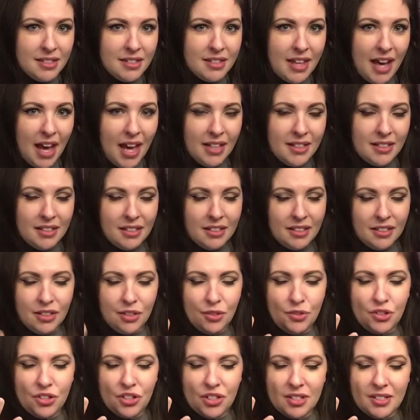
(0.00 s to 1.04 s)
that, you
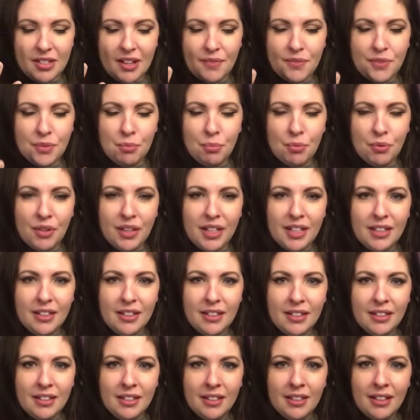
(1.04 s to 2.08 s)
just have to breathe,
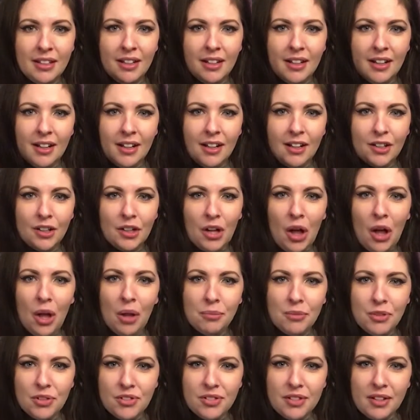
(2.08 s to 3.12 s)
calm
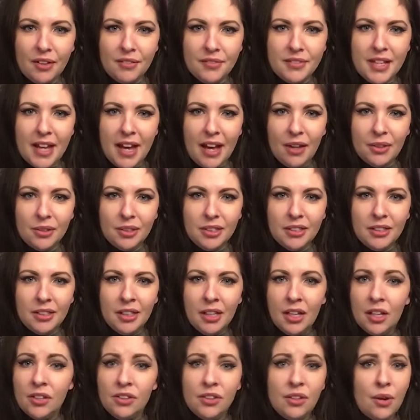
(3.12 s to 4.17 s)
yourself down,
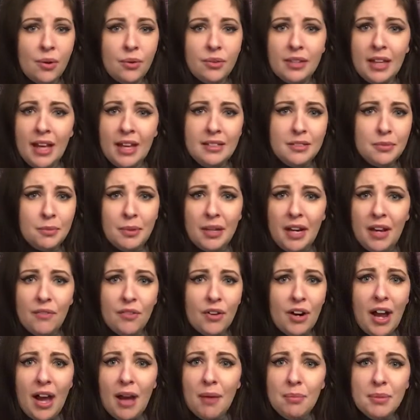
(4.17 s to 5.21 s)
know that whatever
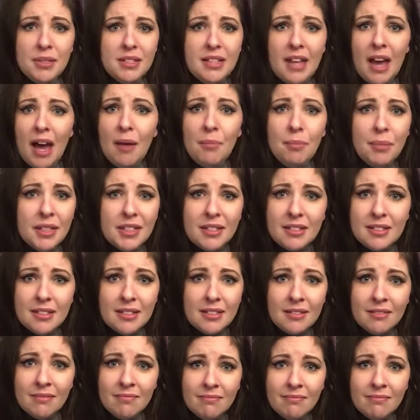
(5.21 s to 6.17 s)
happens, happens.